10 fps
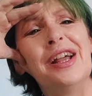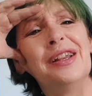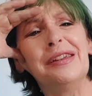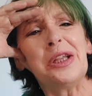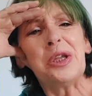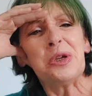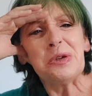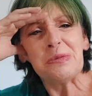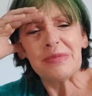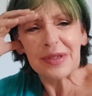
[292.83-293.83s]

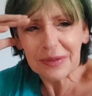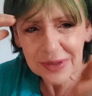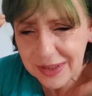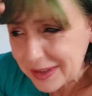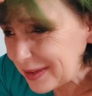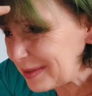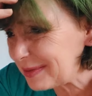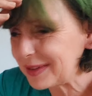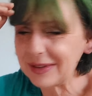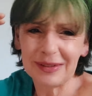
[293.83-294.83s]
Legumes, or
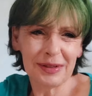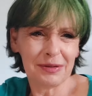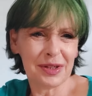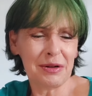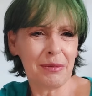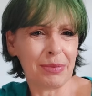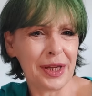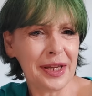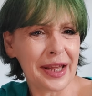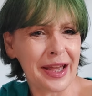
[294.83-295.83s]
you don't
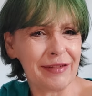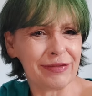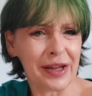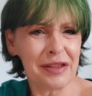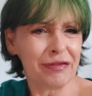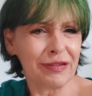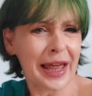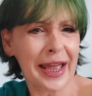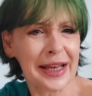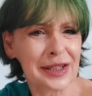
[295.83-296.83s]
appear to have other
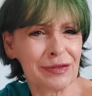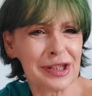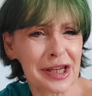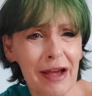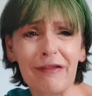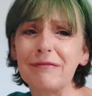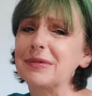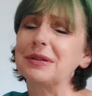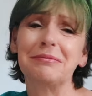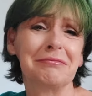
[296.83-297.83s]
flags for stuff,
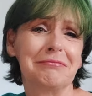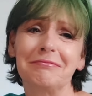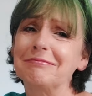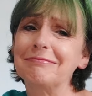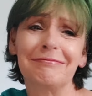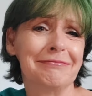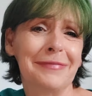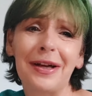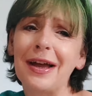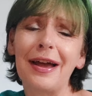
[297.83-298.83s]
but
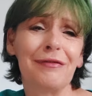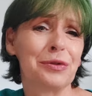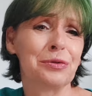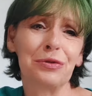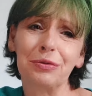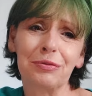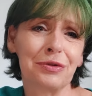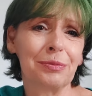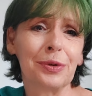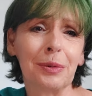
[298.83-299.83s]
I have all sorts
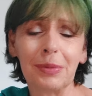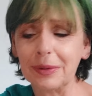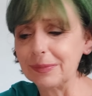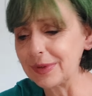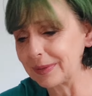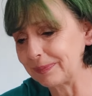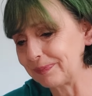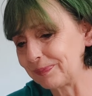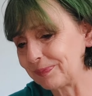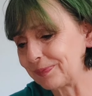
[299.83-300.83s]
of problems,
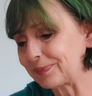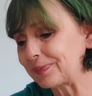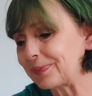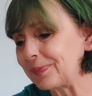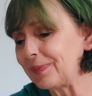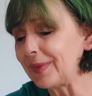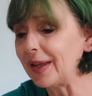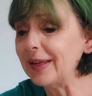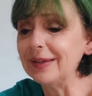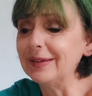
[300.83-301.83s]

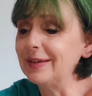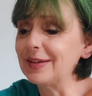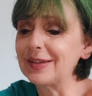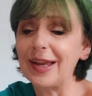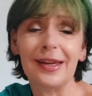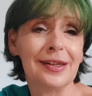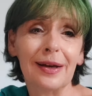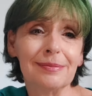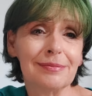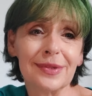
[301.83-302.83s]
and just end
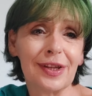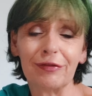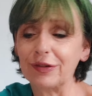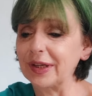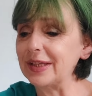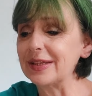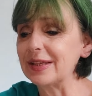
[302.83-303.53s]
up suffering in